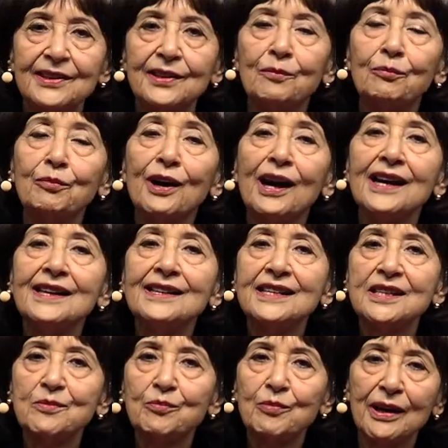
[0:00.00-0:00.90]
the bride
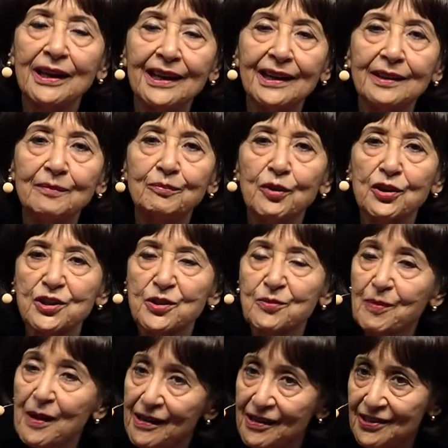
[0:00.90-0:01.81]
is bringing
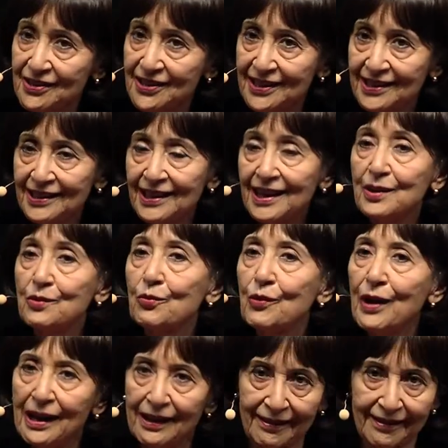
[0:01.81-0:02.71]
prosperity and
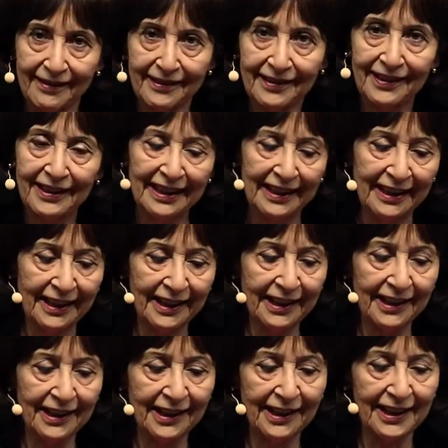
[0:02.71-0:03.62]
wealth
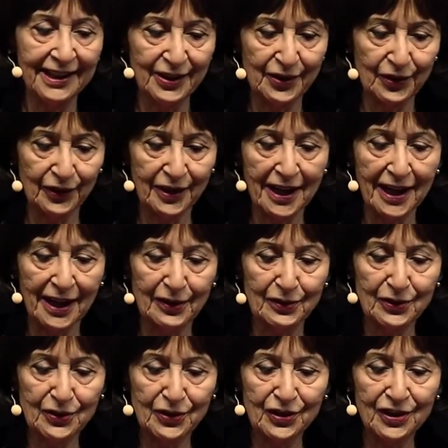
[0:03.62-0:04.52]
into the
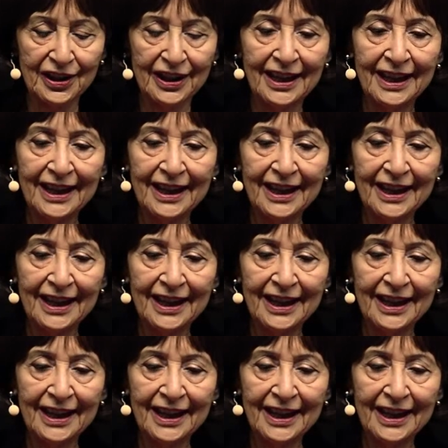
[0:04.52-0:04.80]
house.